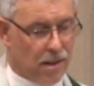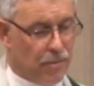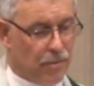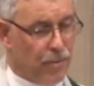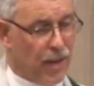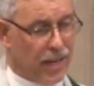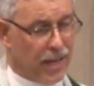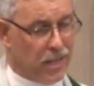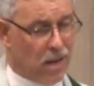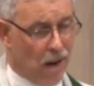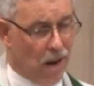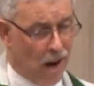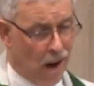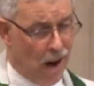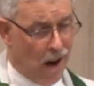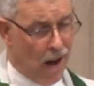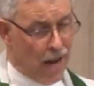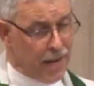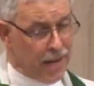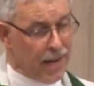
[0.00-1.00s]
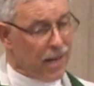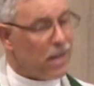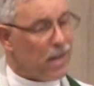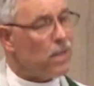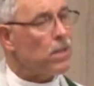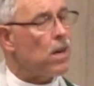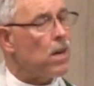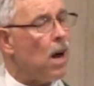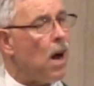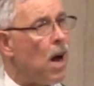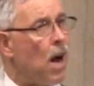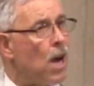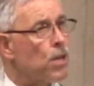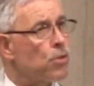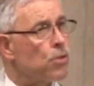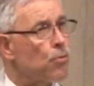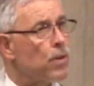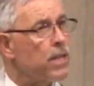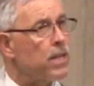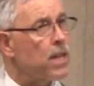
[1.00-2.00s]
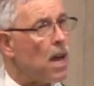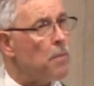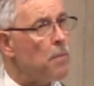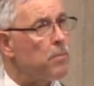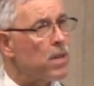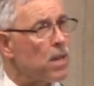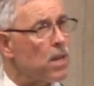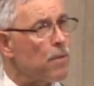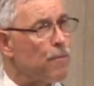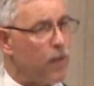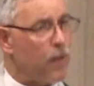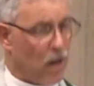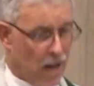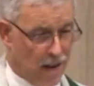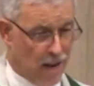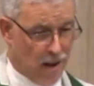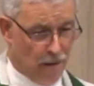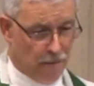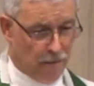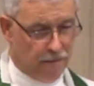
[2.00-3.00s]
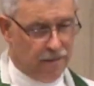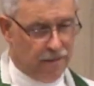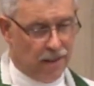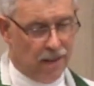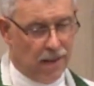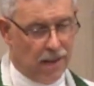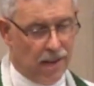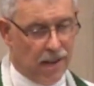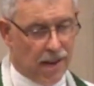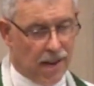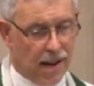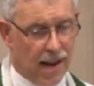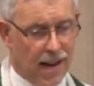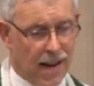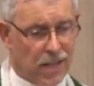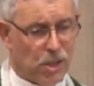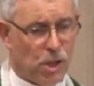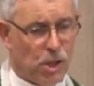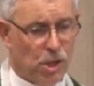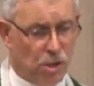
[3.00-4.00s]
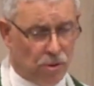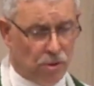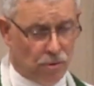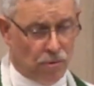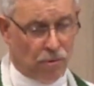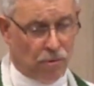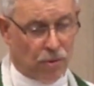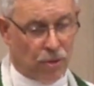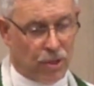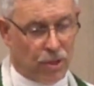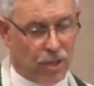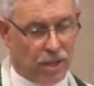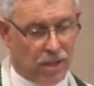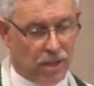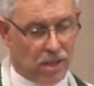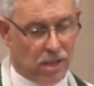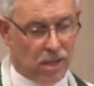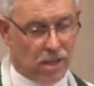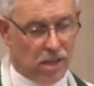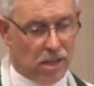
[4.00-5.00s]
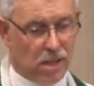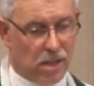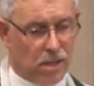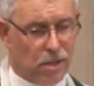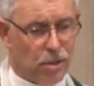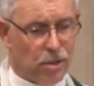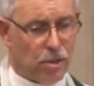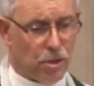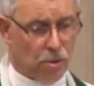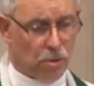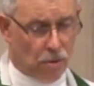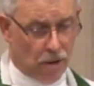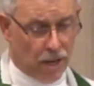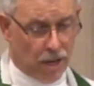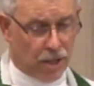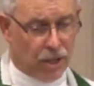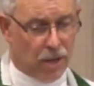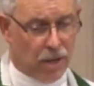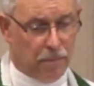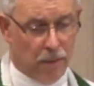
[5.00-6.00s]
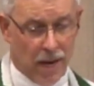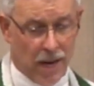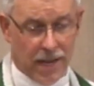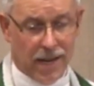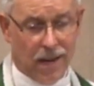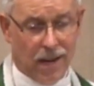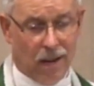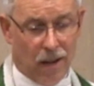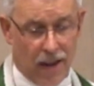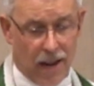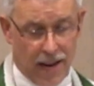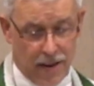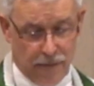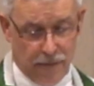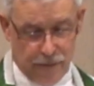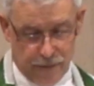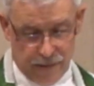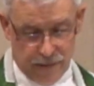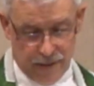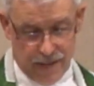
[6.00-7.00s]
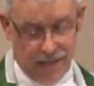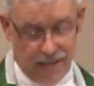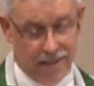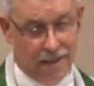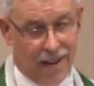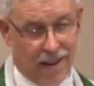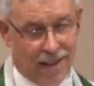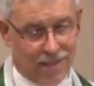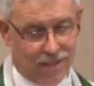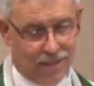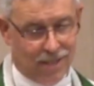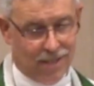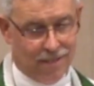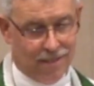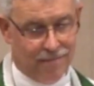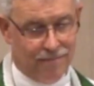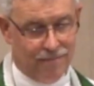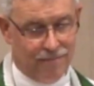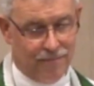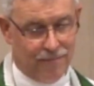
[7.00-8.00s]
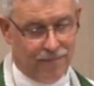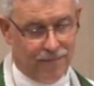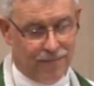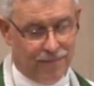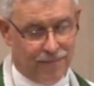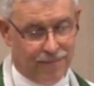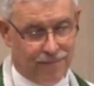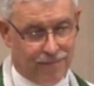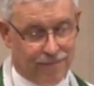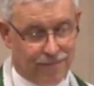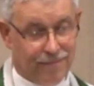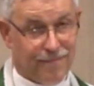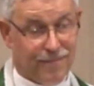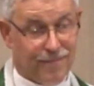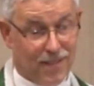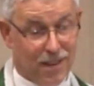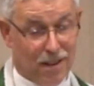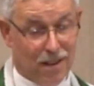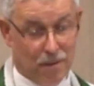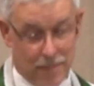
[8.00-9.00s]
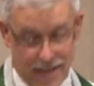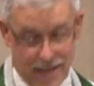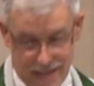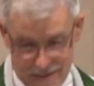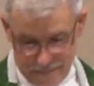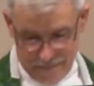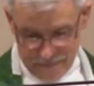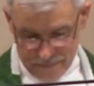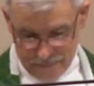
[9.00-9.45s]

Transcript: that God, in God's redemptive love, has used to nourish abundant life in us. Amen.